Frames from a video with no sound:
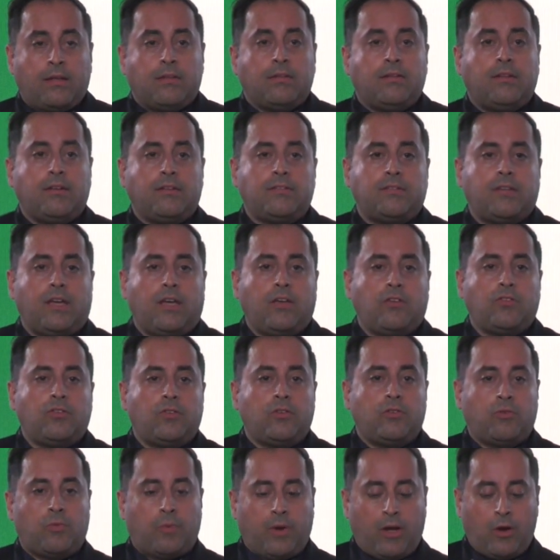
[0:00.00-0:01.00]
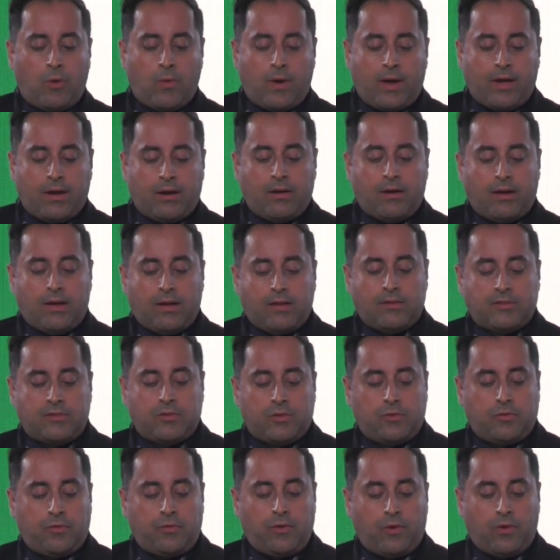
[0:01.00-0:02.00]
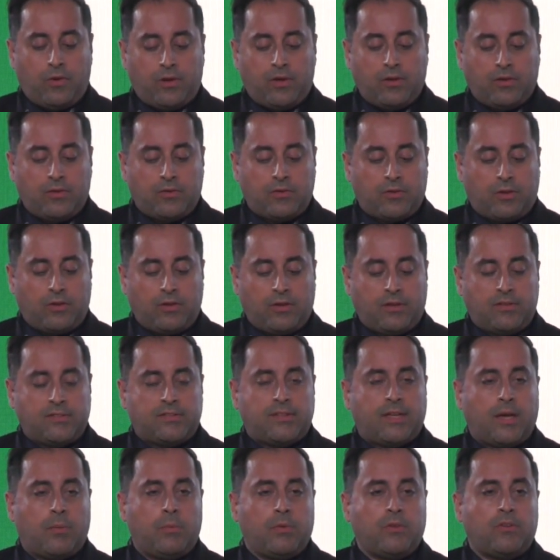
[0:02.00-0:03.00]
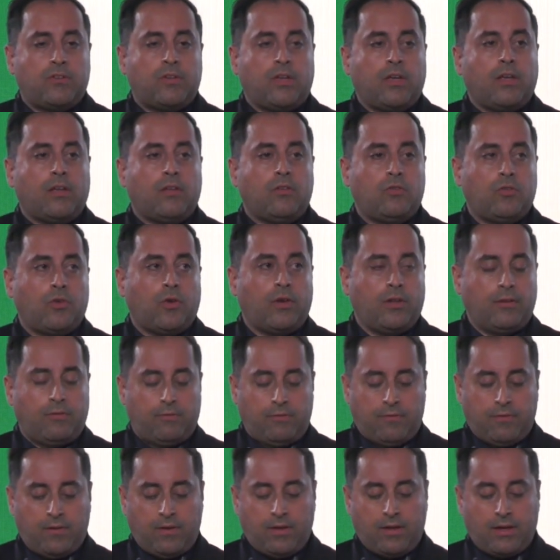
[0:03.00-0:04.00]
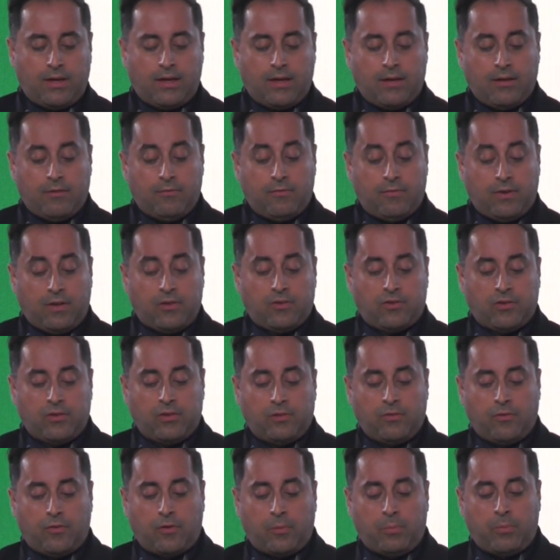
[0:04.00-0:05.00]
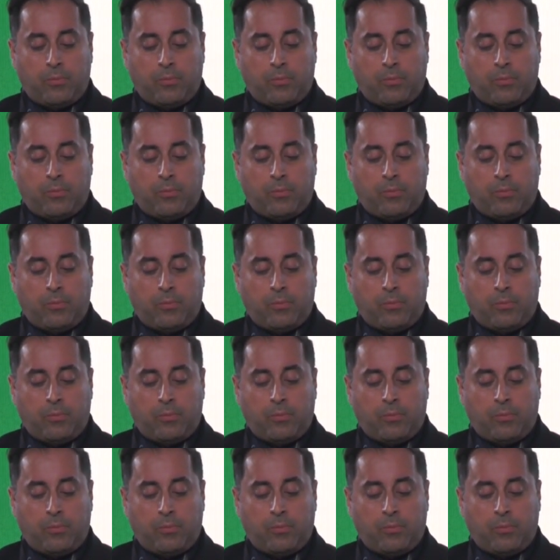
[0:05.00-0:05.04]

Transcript: These issues require us to focus on establishing a joint vision for